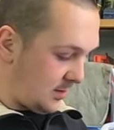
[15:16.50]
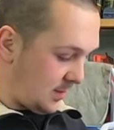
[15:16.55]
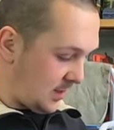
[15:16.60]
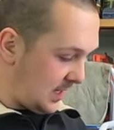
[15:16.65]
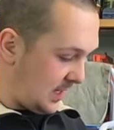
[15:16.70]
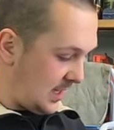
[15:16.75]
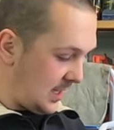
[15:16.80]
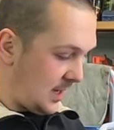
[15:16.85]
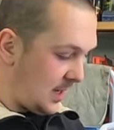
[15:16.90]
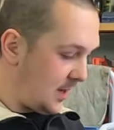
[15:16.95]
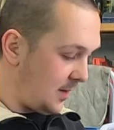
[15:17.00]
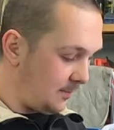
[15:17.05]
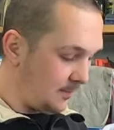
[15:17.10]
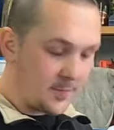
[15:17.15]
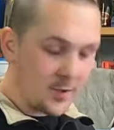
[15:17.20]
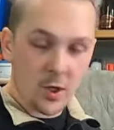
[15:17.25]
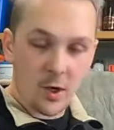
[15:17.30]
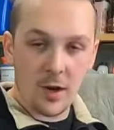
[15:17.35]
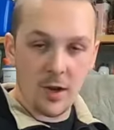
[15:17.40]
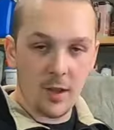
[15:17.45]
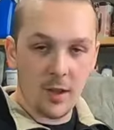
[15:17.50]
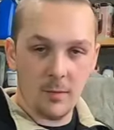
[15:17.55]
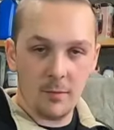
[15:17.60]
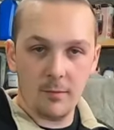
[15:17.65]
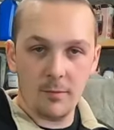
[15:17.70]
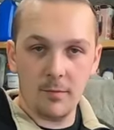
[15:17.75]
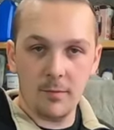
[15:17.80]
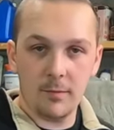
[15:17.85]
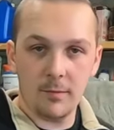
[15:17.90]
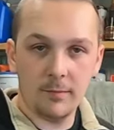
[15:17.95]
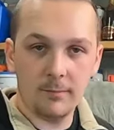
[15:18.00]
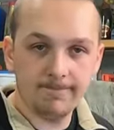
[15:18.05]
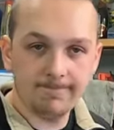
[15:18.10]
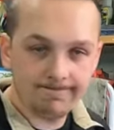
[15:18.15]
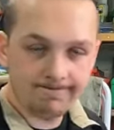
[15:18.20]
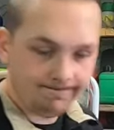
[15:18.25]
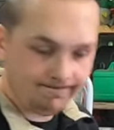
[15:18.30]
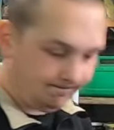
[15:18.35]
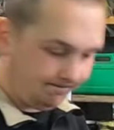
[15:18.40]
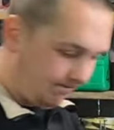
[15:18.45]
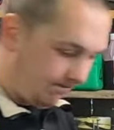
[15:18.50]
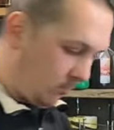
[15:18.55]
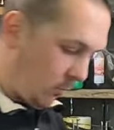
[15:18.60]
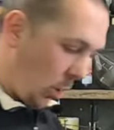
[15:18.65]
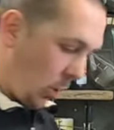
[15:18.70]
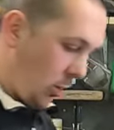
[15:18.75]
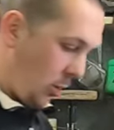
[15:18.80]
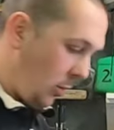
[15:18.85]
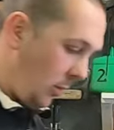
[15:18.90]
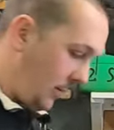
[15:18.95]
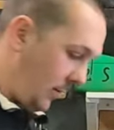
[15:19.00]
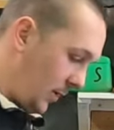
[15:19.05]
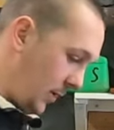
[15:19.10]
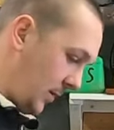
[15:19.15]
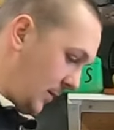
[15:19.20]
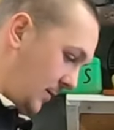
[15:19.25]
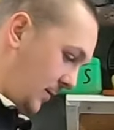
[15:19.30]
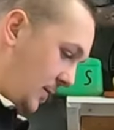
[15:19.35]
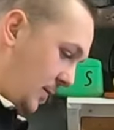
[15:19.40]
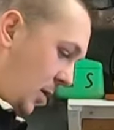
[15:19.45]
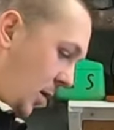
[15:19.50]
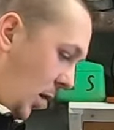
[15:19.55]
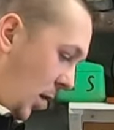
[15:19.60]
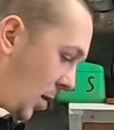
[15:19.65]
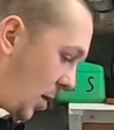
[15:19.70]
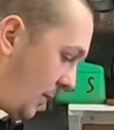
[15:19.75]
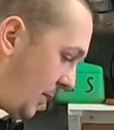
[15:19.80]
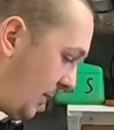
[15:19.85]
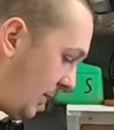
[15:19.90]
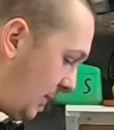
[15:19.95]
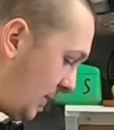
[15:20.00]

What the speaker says: and sorry, the rocker cover off.